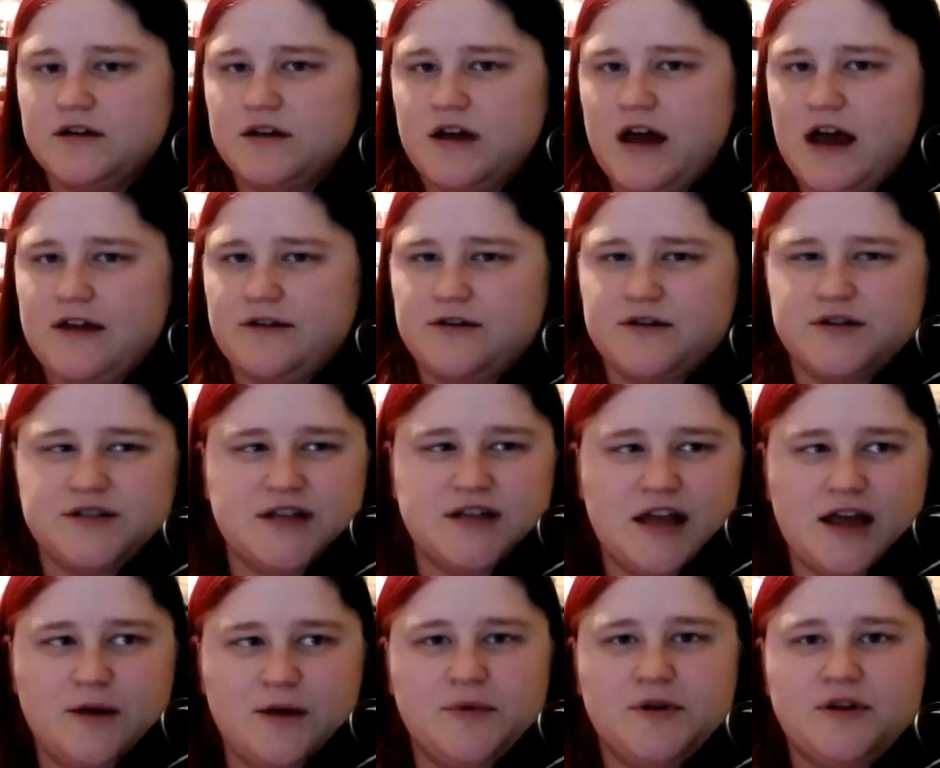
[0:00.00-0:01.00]
either
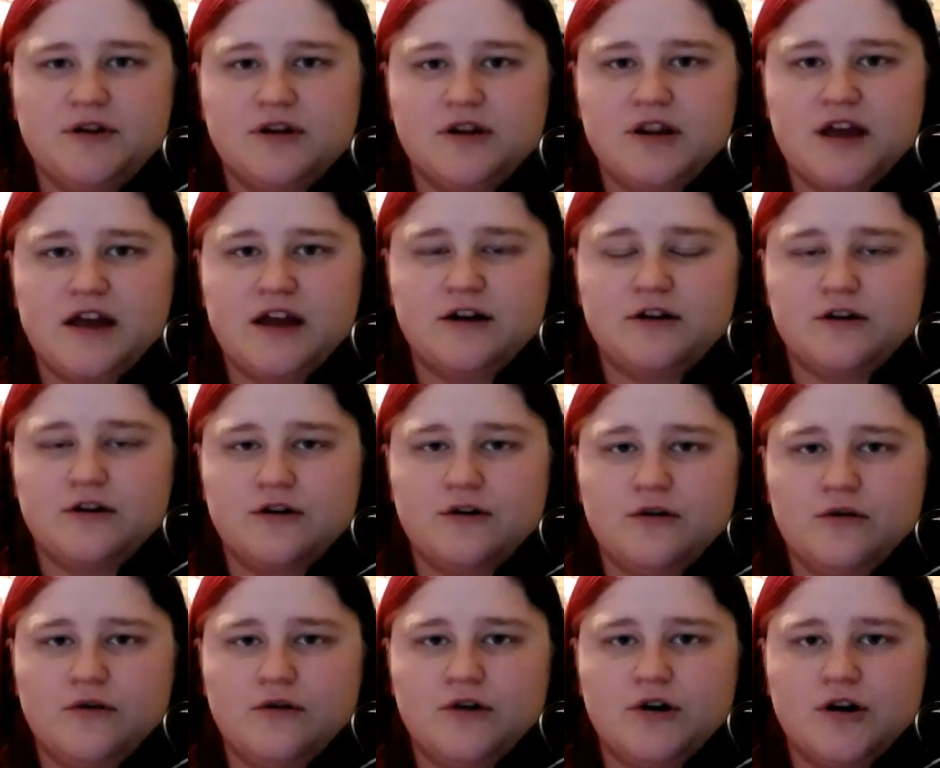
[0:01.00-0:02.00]
stay up a little later,
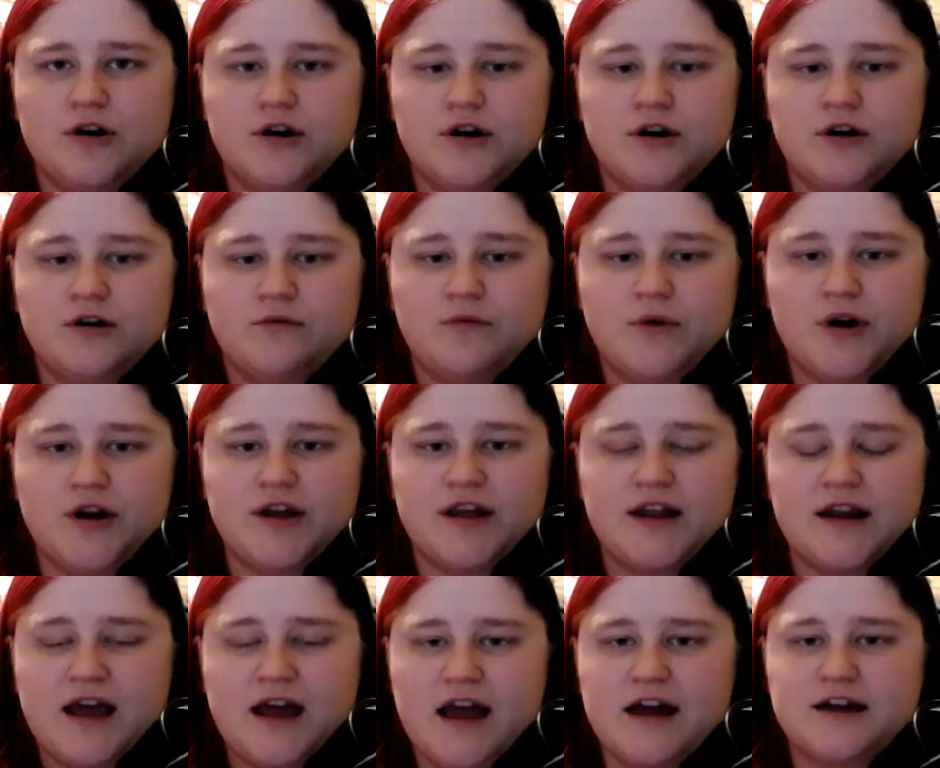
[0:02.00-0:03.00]
or where you
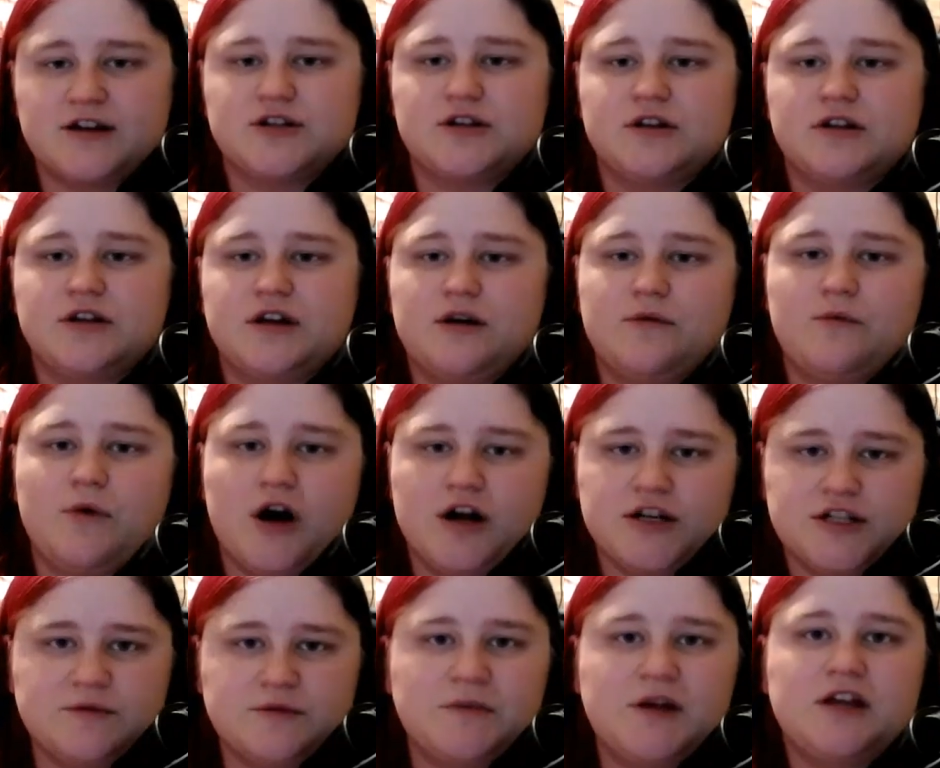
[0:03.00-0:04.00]
can actually
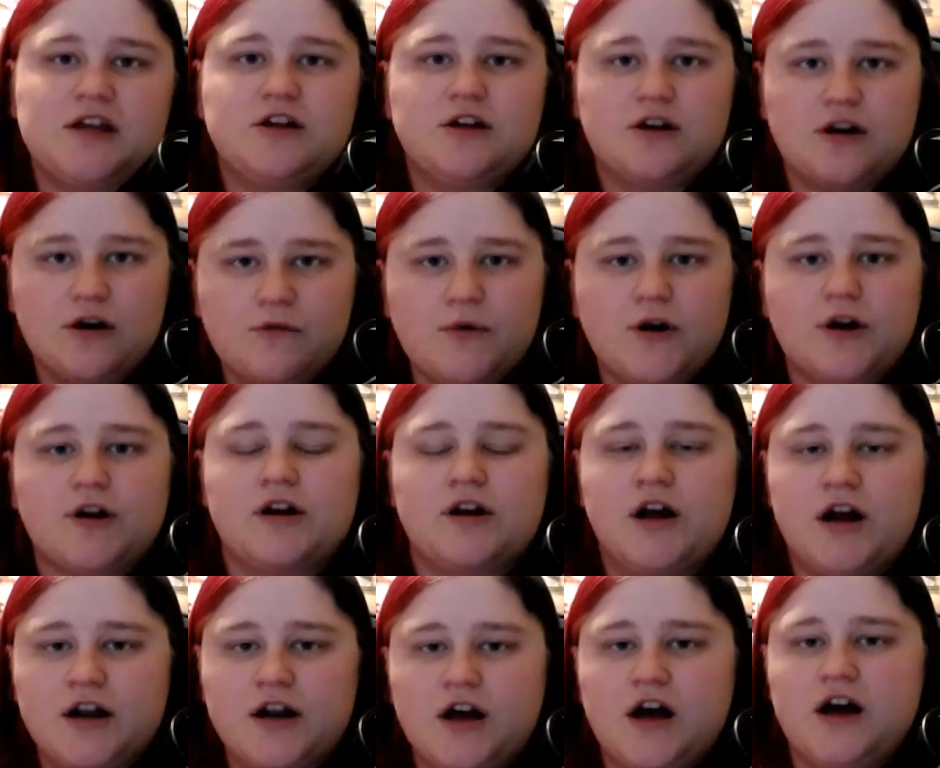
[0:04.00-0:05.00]
watch me, you know, working
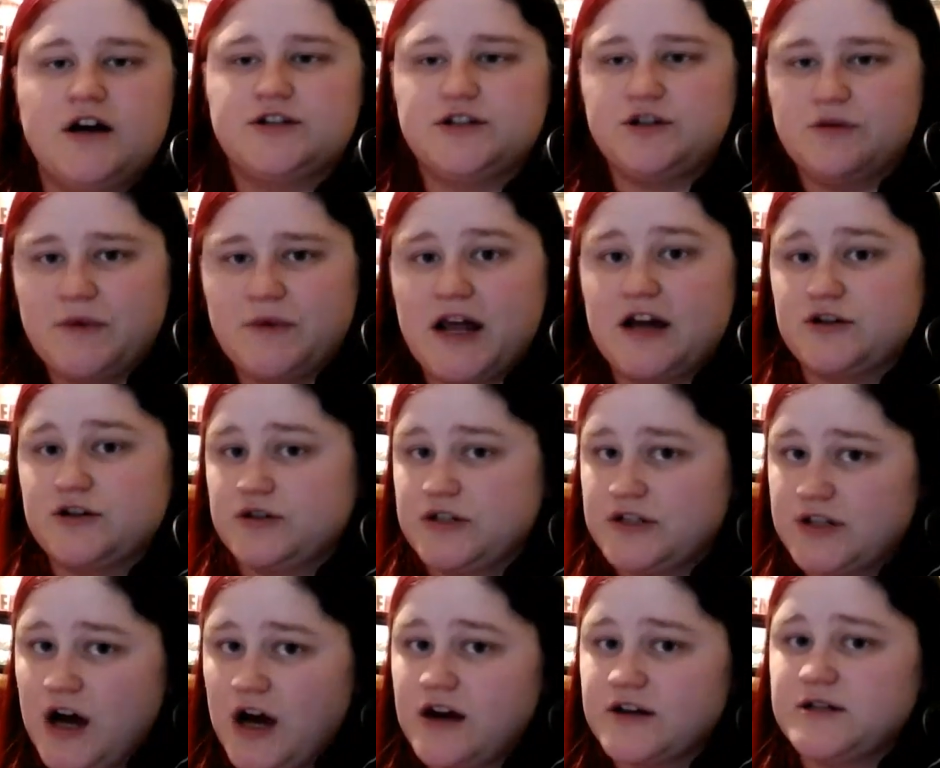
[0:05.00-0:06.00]
on a costume and actually
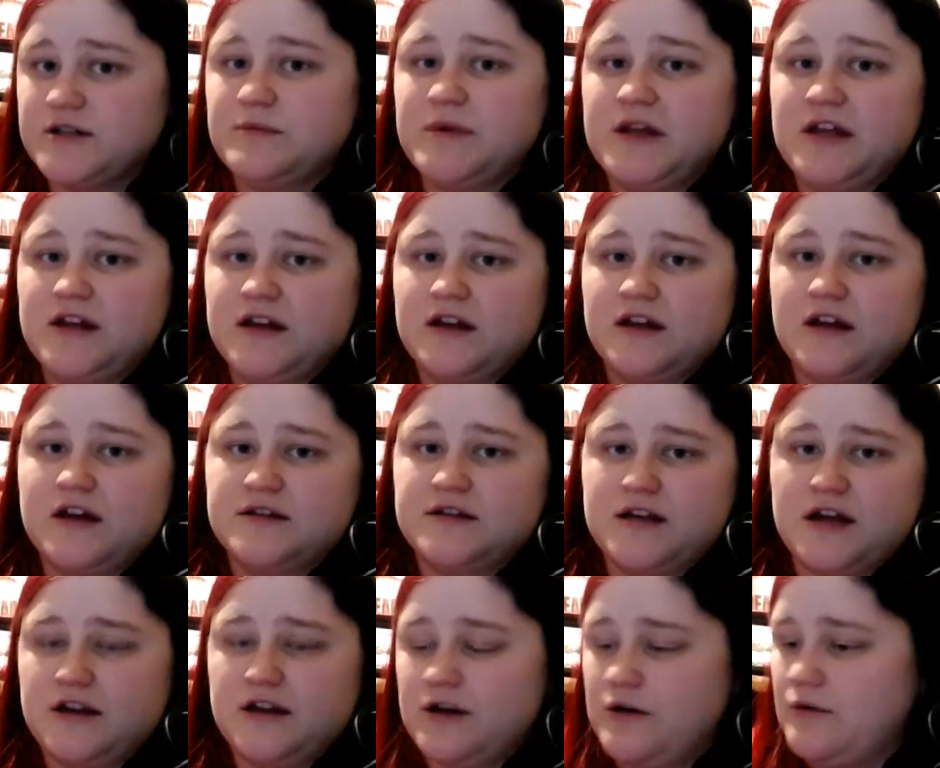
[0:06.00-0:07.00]
talk to me, because
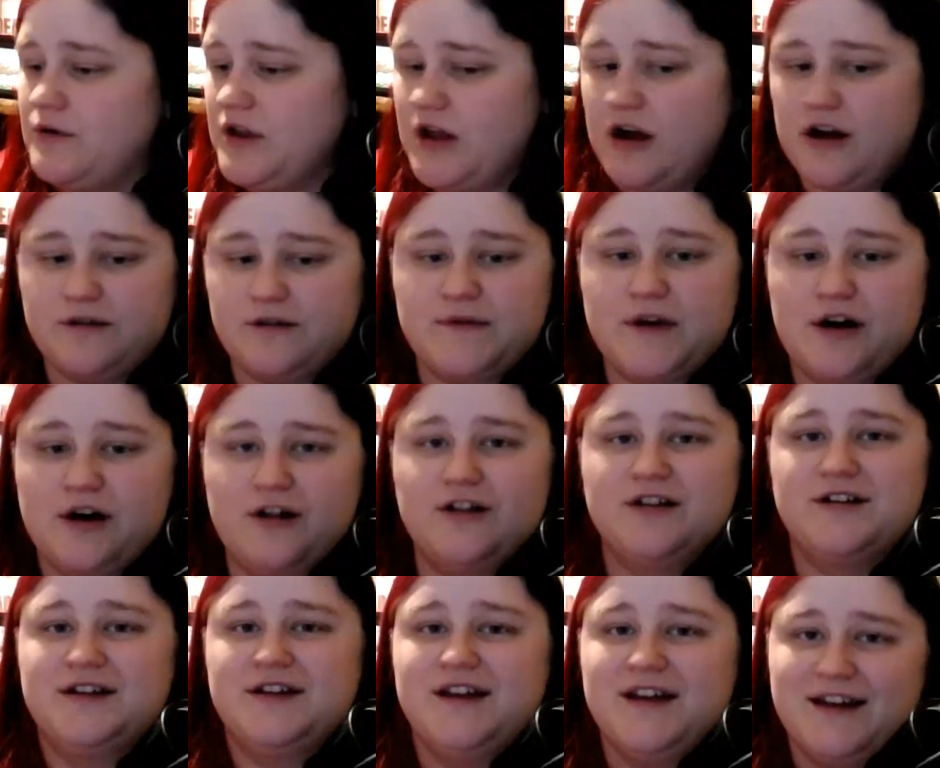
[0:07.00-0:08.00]
I know a lot of
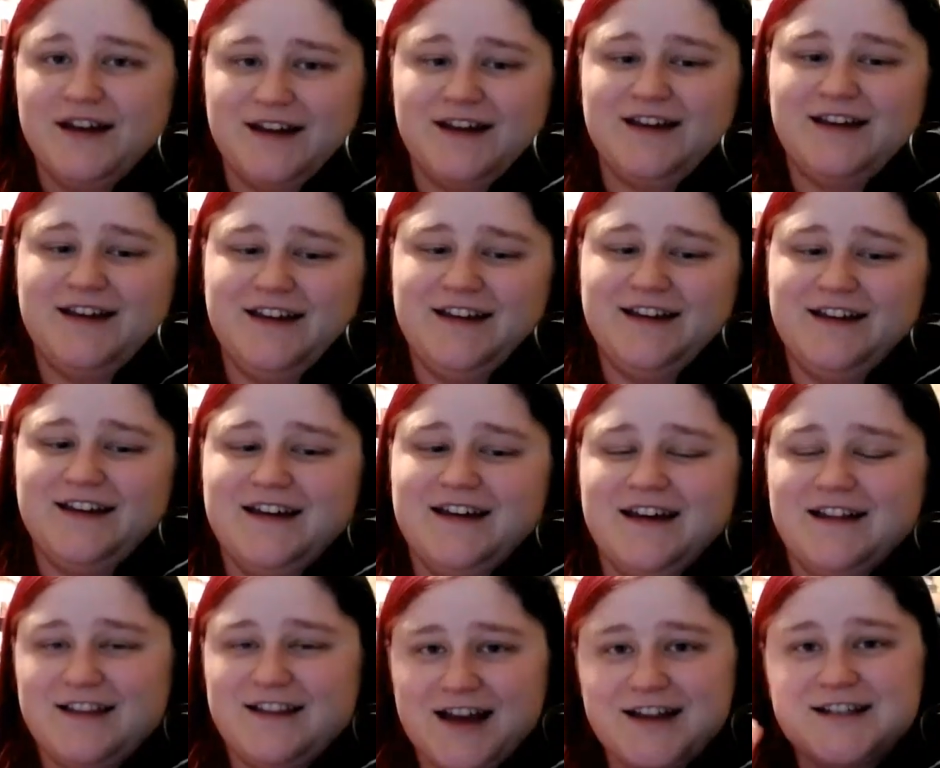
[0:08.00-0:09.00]
y'all
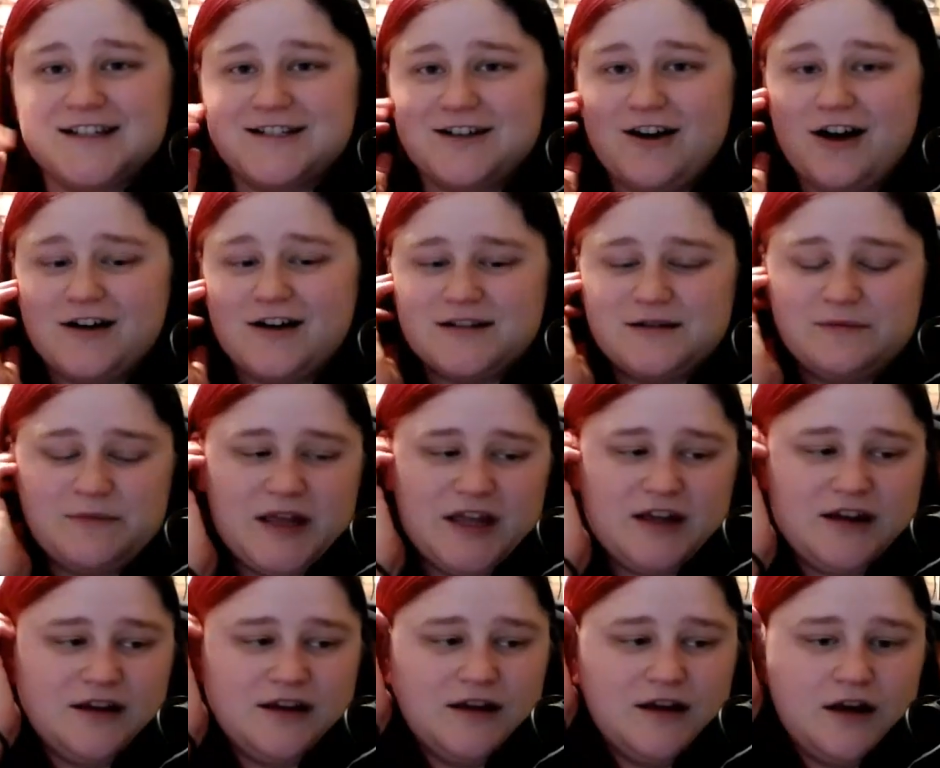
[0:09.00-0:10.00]
like to talk to me,